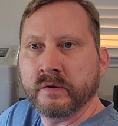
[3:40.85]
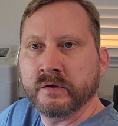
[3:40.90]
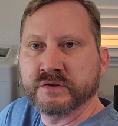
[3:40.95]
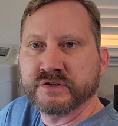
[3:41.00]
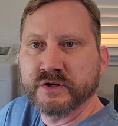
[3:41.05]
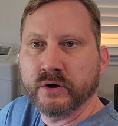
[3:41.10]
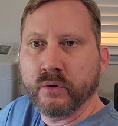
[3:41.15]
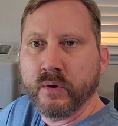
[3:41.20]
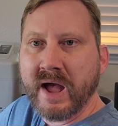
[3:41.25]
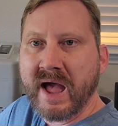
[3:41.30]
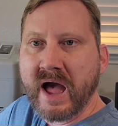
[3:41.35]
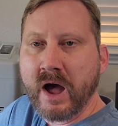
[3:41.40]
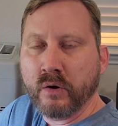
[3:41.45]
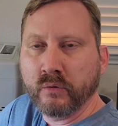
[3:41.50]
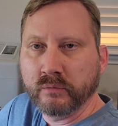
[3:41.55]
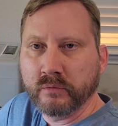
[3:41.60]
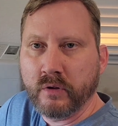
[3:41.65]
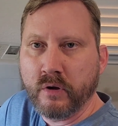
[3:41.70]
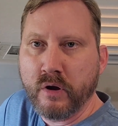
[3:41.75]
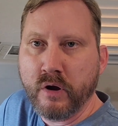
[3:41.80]
So how
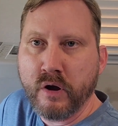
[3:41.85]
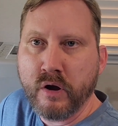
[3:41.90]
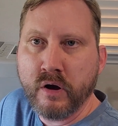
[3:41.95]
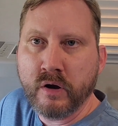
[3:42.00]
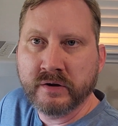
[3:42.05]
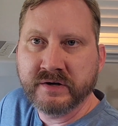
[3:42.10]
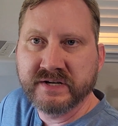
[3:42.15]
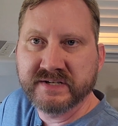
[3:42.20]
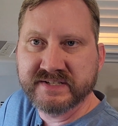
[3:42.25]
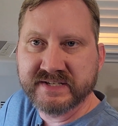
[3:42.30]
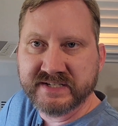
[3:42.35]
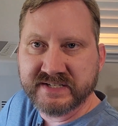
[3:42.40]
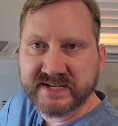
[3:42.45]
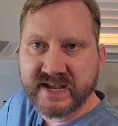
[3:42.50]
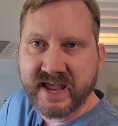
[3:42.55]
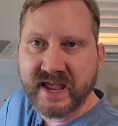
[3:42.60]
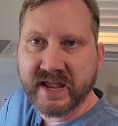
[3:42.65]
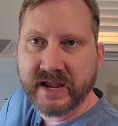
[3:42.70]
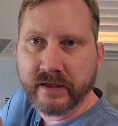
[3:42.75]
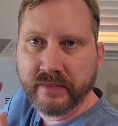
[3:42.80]
long does it
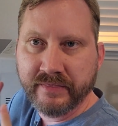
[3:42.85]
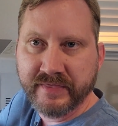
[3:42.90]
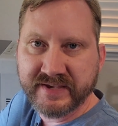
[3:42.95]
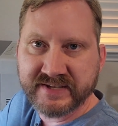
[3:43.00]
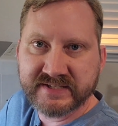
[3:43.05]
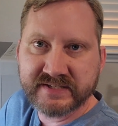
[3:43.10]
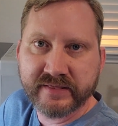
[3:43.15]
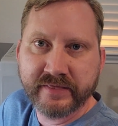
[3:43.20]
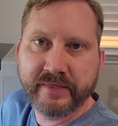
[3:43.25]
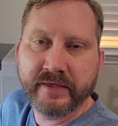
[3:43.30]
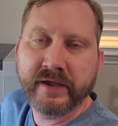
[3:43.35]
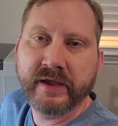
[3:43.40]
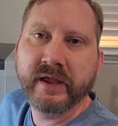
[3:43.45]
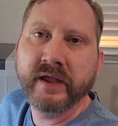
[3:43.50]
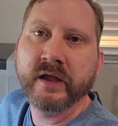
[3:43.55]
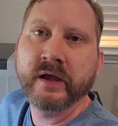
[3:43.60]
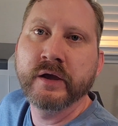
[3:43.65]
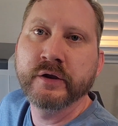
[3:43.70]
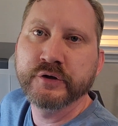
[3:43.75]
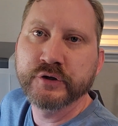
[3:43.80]
take this
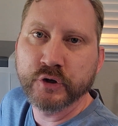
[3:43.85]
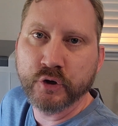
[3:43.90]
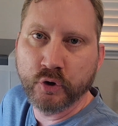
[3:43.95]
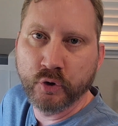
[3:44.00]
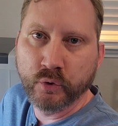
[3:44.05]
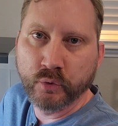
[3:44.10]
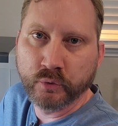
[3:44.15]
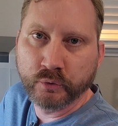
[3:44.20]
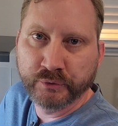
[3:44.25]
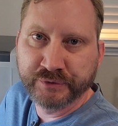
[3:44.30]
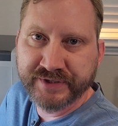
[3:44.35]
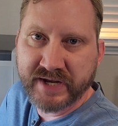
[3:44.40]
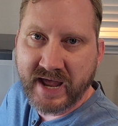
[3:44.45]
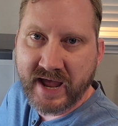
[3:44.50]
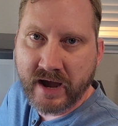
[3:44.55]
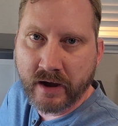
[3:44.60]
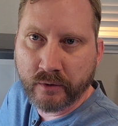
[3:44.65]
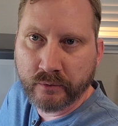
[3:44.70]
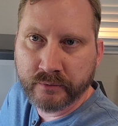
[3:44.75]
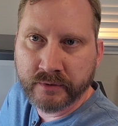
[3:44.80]
thing to cool
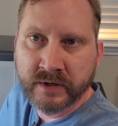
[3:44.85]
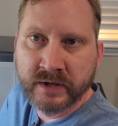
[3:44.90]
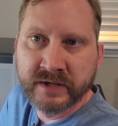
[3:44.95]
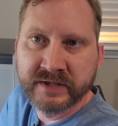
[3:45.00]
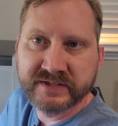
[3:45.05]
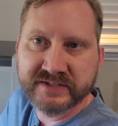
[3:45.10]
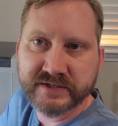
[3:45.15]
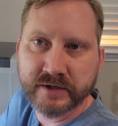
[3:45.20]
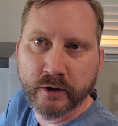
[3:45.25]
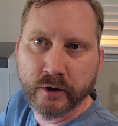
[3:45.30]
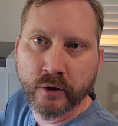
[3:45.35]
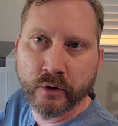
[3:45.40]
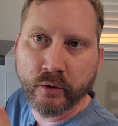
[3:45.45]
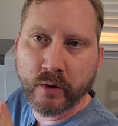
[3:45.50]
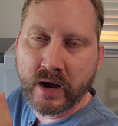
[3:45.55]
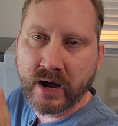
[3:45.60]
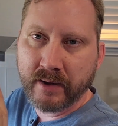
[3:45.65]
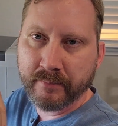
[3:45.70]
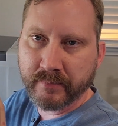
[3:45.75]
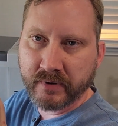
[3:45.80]
down? So
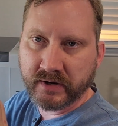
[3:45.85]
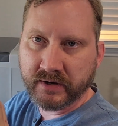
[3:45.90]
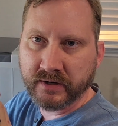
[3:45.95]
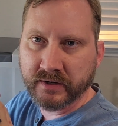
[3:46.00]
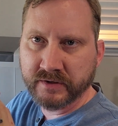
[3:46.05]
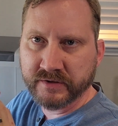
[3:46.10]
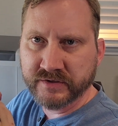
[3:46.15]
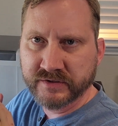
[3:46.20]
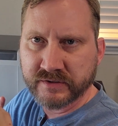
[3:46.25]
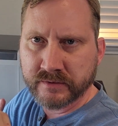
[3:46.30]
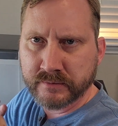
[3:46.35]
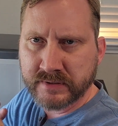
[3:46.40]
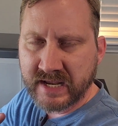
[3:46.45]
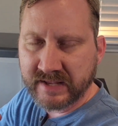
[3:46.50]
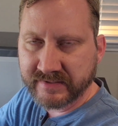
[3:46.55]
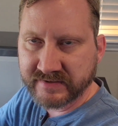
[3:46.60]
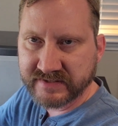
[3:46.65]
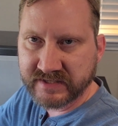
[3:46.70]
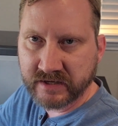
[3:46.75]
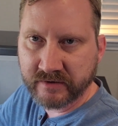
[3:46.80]
I'm going to
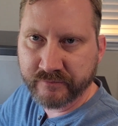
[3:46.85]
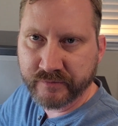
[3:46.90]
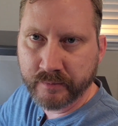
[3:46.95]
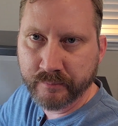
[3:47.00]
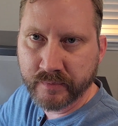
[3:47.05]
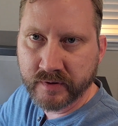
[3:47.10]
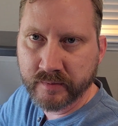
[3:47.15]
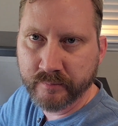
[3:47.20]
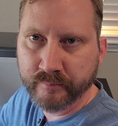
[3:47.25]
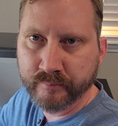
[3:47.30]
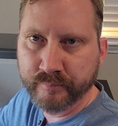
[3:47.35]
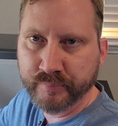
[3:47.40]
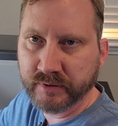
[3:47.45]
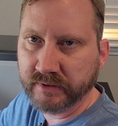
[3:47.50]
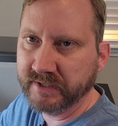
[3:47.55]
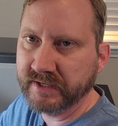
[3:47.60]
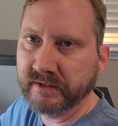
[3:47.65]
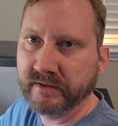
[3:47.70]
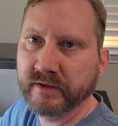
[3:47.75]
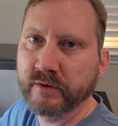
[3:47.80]
take this thing from
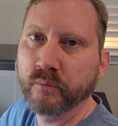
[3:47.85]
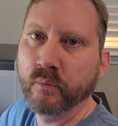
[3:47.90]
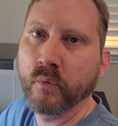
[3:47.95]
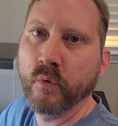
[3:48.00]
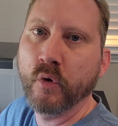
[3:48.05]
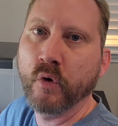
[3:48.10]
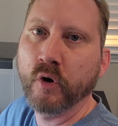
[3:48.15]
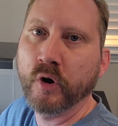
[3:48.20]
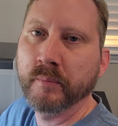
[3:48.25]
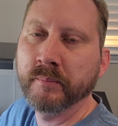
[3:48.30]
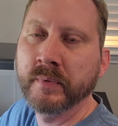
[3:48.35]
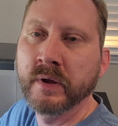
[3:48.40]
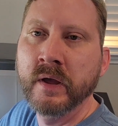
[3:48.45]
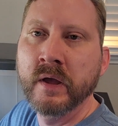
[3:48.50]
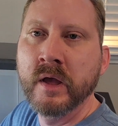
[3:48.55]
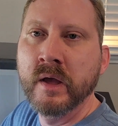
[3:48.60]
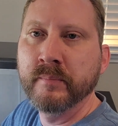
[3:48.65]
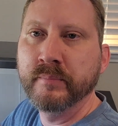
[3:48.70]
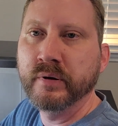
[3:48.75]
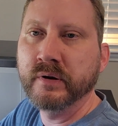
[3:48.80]
completely warm,
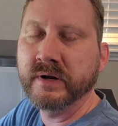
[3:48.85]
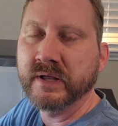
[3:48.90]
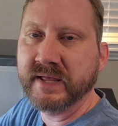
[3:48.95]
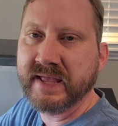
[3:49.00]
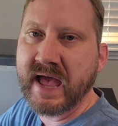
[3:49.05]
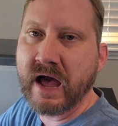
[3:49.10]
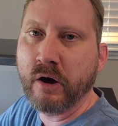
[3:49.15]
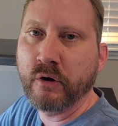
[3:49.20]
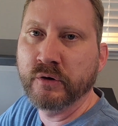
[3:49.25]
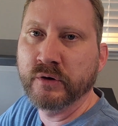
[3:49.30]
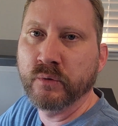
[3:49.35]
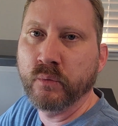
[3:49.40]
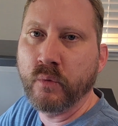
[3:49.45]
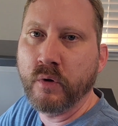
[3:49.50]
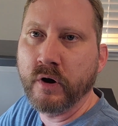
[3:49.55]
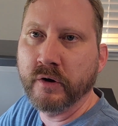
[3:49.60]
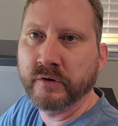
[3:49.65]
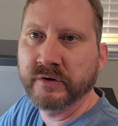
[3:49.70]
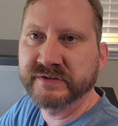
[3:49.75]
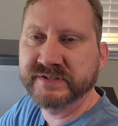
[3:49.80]
put a gallon of
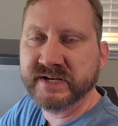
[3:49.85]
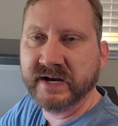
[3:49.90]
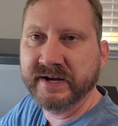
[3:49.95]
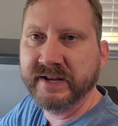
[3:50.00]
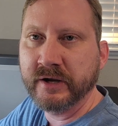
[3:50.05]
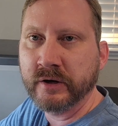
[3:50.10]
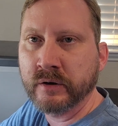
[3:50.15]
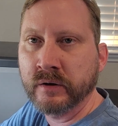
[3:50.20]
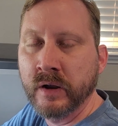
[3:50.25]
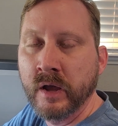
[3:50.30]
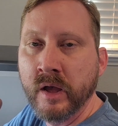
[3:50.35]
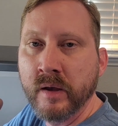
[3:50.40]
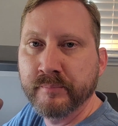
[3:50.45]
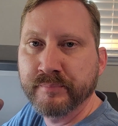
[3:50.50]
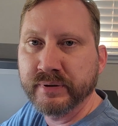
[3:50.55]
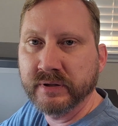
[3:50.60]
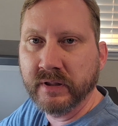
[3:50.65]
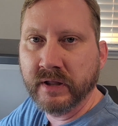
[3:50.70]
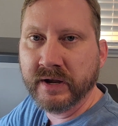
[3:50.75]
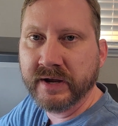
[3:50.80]
water inside here,
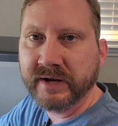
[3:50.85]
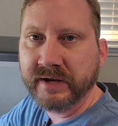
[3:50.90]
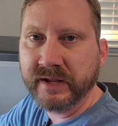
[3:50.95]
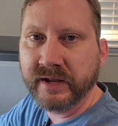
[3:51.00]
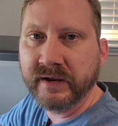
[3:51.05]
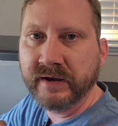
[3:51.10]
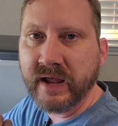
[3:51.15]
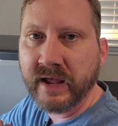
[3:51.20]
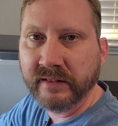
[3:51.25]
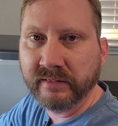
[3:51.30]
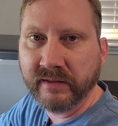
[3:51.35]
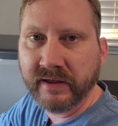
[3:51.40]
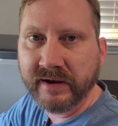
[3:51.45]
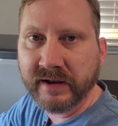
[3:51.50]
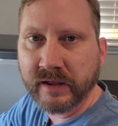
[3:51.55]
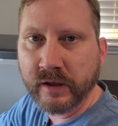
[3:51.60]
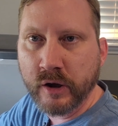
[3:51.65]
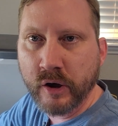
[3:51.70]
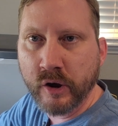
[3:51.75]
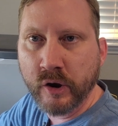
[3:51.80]
plug it in and let
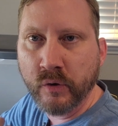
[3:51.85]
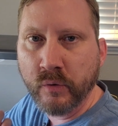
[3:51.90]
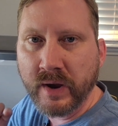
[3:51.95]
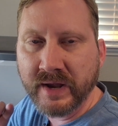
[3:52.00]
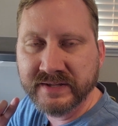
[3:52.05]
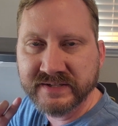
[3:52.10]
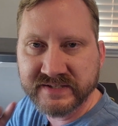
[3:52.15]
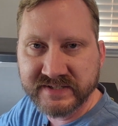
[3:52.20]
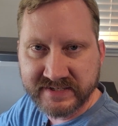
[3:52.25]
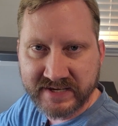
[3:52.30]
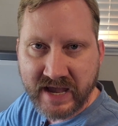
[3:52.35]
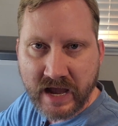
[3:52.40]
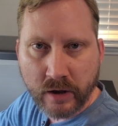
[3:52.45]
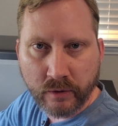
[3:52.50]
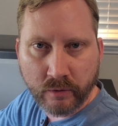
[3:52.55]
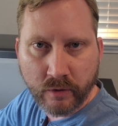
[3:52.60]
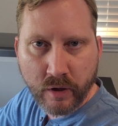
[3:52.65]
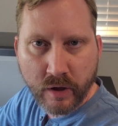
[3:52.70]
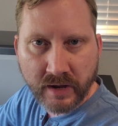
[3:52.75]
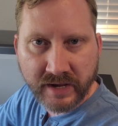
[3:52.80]
it go, and see
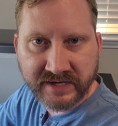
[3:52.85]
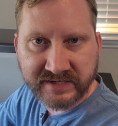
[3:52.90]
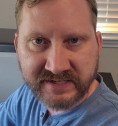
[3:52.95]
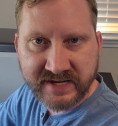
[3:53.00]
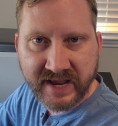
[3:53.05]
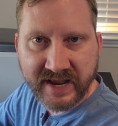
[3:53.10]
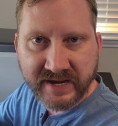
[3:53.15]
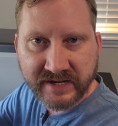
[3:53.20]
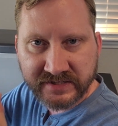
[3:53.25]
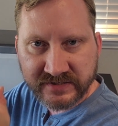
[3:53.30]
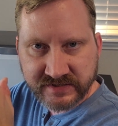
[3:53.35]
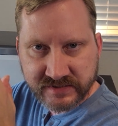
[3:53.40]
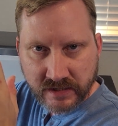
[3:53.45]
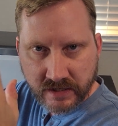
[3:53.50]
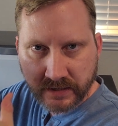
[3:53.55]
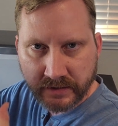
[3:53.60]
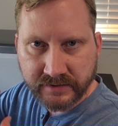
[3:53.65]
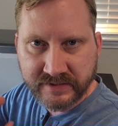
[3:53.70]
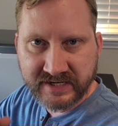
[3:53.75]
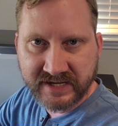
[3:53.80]
how long it takes
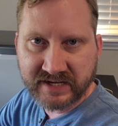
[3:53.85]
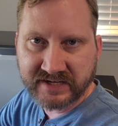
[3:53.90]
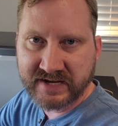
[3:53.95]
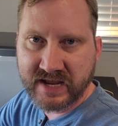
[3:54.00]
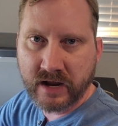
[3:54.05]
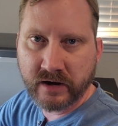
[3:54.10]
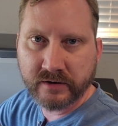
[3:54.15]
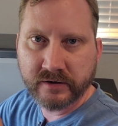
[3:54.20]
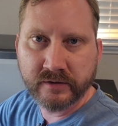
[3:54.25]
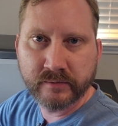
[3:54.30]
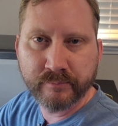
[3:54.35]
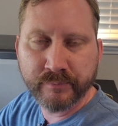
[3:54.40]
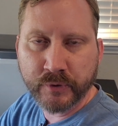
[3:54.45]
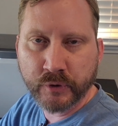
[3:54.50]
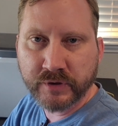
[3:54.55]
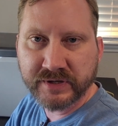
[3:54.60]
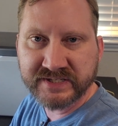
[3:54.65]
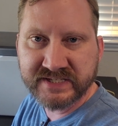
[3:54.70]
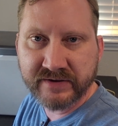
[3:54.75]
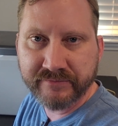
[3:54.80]
to get down to
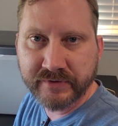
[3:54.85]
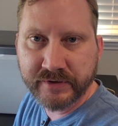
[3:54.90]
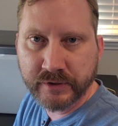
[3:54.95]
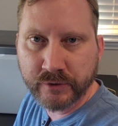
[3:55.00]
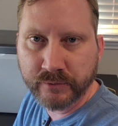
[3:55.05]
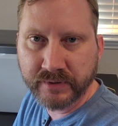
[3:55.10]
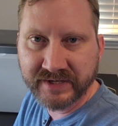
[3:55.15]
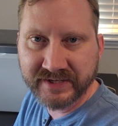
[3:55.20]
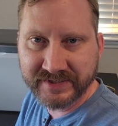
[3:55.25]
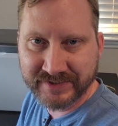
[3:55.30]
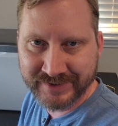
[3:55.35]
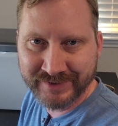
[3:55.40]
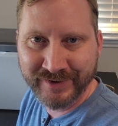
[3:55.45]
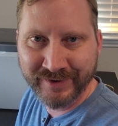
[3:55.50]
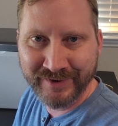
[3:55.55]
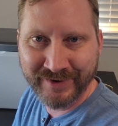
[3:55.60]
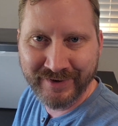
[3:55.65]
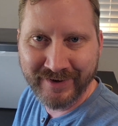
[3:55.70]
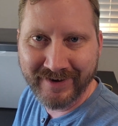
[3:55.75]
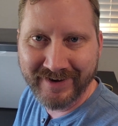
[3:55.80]
37 degrees.
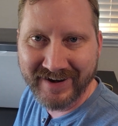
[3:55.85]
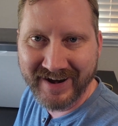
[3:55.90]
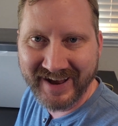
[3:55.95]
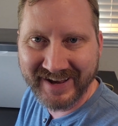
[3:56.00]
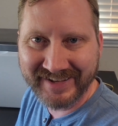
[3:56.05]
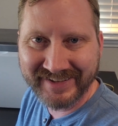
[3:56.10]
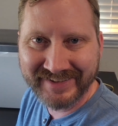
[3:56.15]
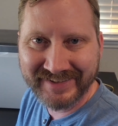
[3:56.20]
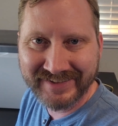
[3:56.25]
All right,